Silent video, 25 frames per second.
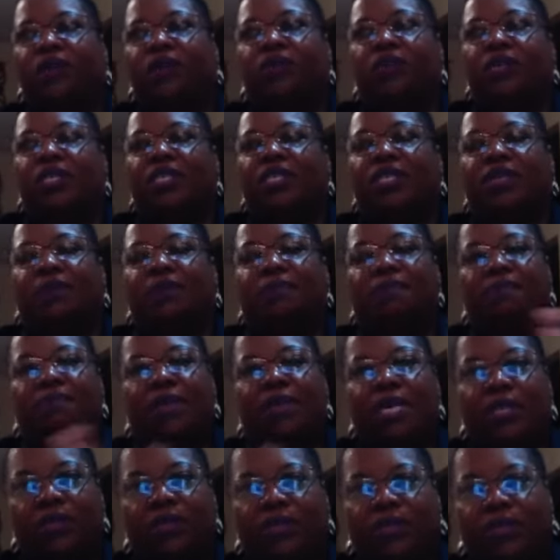or
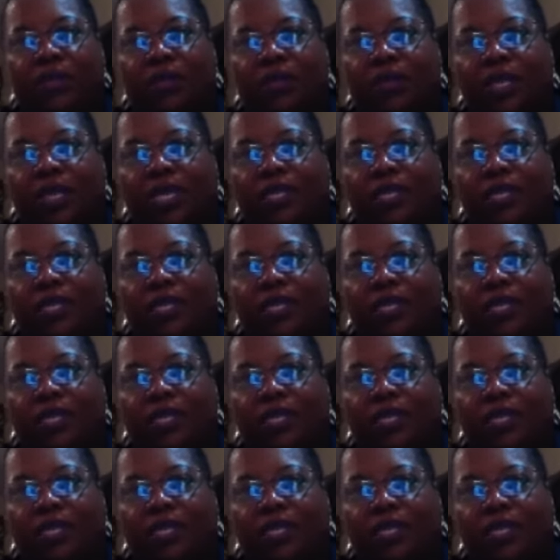submit to